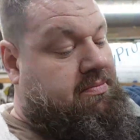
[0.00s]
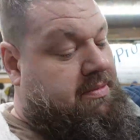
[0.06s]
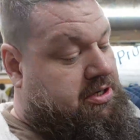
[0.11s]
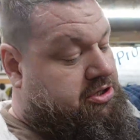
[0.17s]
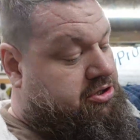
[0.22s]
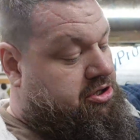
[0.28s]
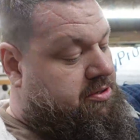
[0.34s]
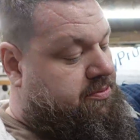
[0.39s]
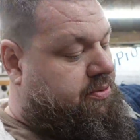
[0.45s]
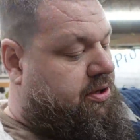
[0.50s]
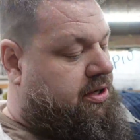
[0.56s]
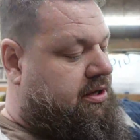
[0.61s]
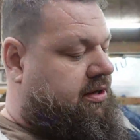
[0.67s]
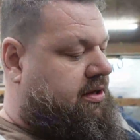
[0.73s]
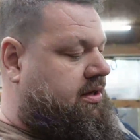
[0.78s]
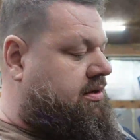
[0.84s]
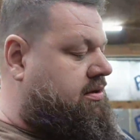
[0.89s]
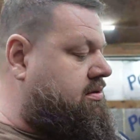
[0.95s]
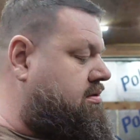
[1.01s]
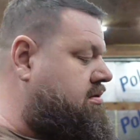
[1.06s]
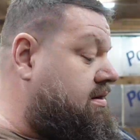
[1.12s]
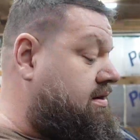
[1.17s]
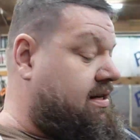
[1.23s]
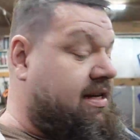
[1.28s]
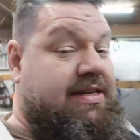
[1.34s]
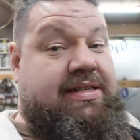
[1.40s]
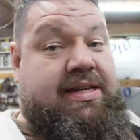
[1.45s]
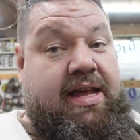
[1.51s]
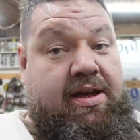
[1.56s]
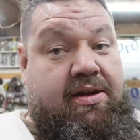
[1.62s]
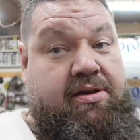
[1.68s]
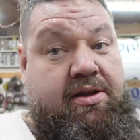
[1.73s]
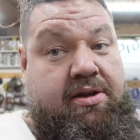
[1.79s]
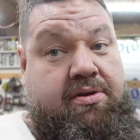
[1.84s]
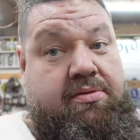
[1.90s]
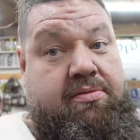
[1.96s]
Make sure you put it in the discount
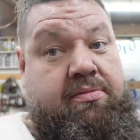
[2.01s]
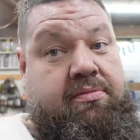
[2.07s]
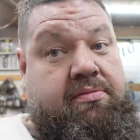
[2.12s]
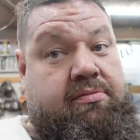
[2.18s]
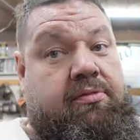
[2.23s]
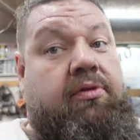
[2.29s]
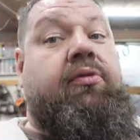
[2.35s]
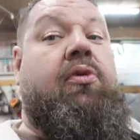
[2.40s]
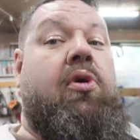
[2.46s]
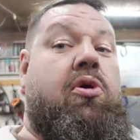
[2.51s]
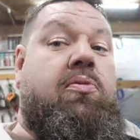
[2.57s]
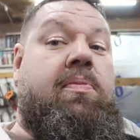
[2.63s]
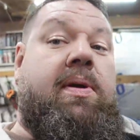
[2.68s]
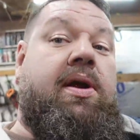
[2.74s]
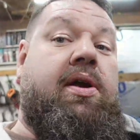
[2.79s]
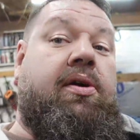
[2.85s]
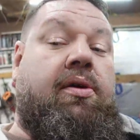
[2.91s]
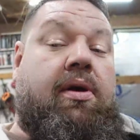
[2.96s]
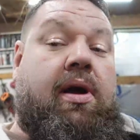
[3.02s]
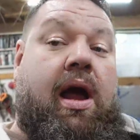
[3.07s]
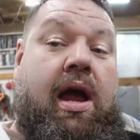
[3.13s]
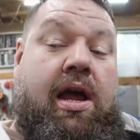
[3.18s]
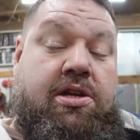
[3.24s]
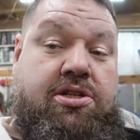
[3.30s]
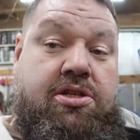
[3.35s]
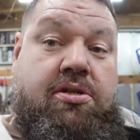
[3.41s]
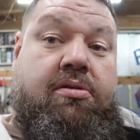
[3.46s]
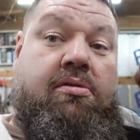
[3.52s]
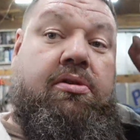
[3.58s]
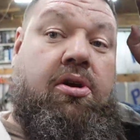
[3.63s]
code, Road Beer Garage.